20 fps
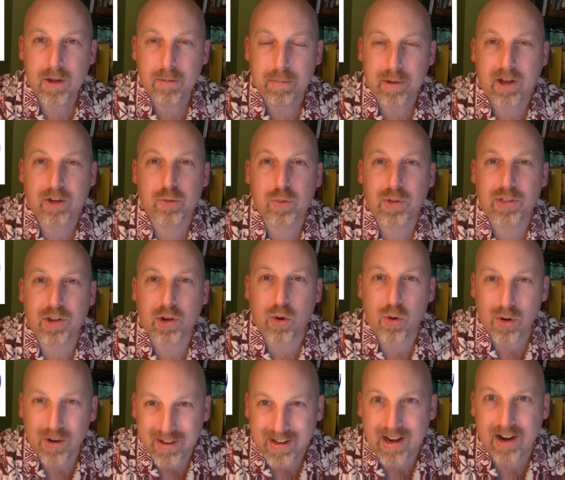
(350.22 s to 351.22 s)
Because what the
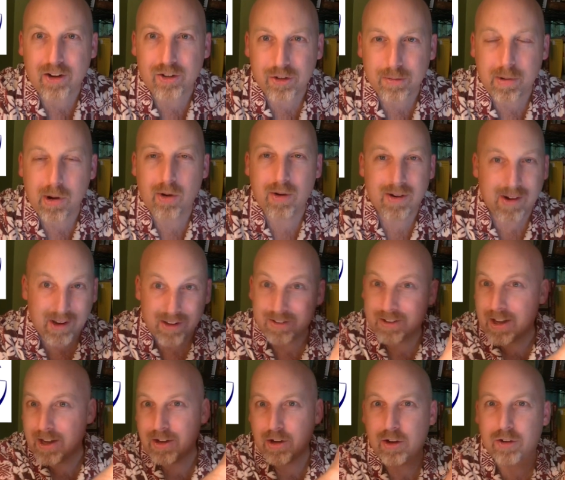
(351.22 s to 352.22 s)
court cares about, and I
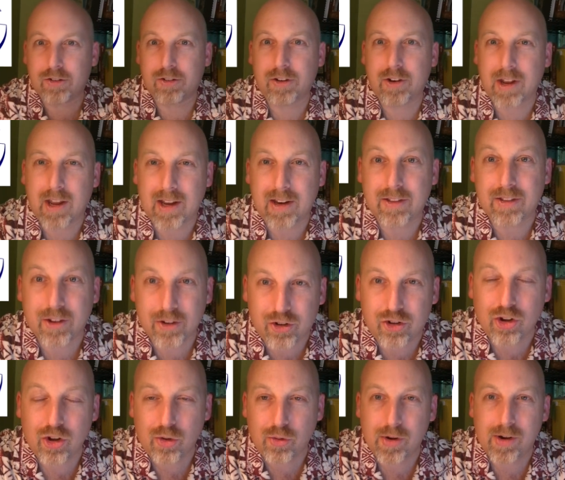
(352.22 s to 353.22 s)
said yesterday, the
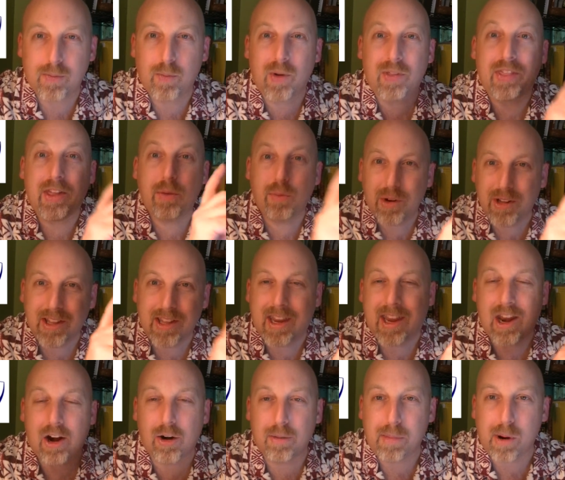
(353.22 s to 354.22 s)
children, what they really
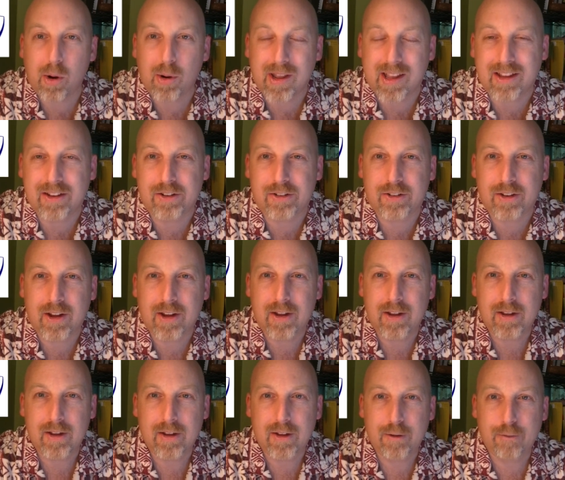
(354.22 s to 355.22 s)
care about is
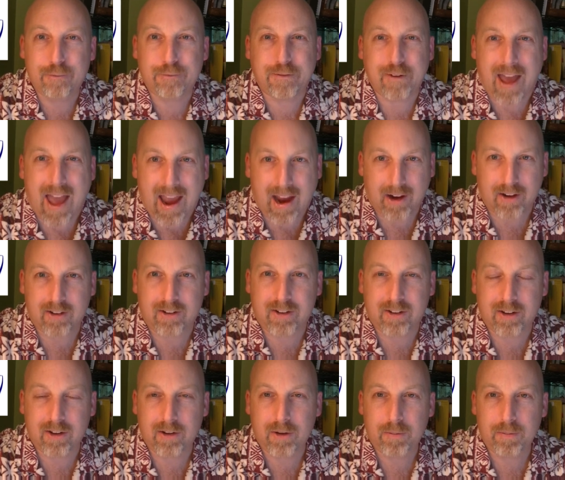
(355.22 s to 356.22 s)

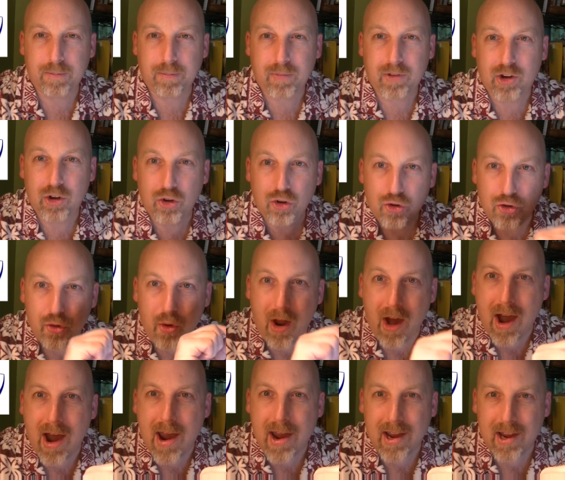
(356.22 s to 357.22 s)
facts.
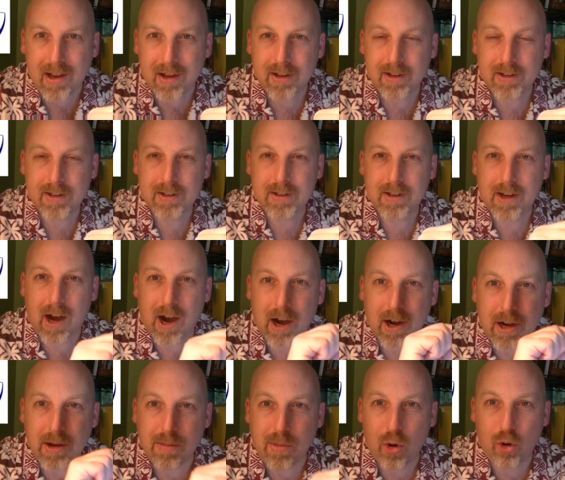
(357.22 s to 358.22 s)
Dry,
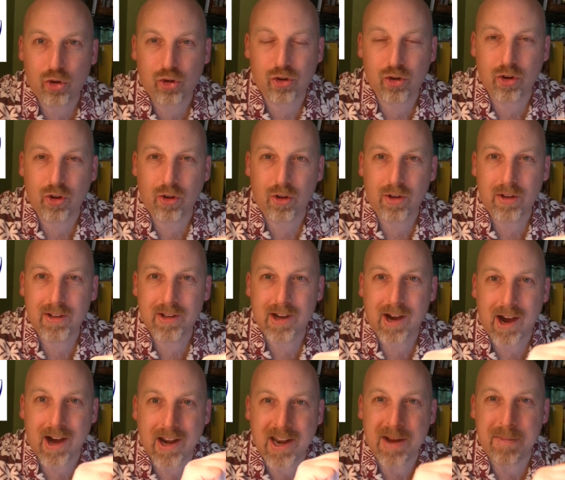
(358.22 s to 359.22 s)
unemotional,
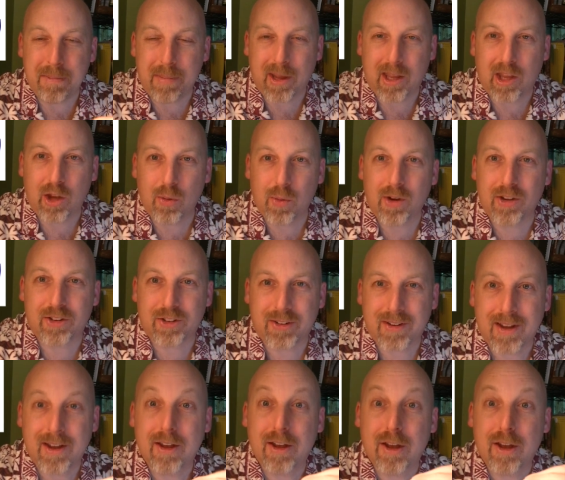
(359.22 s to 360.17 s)
unambiguous